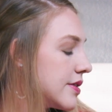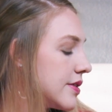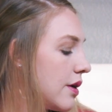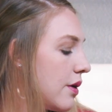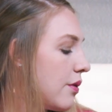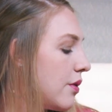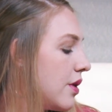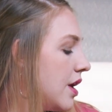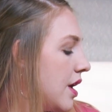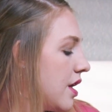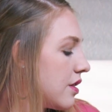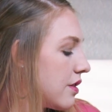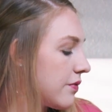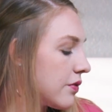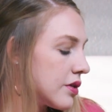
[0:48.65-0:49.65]
So
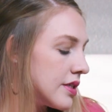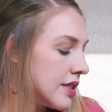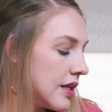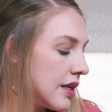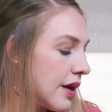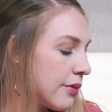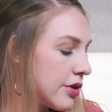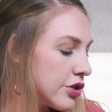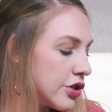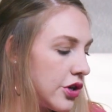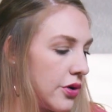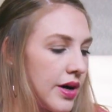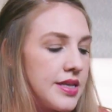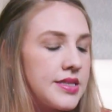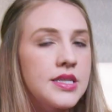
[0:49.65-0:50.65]
the first thing I wanna show
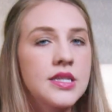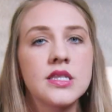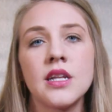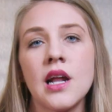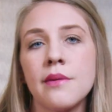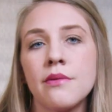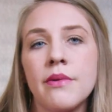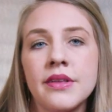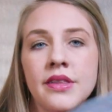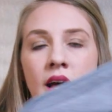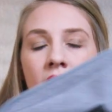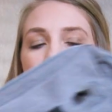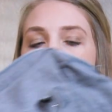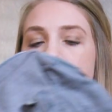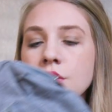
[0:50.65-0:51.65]
you guys is the diaper bag
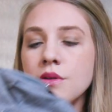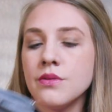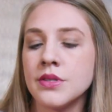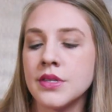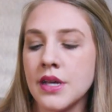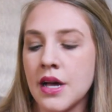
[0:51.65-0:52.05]
that I use.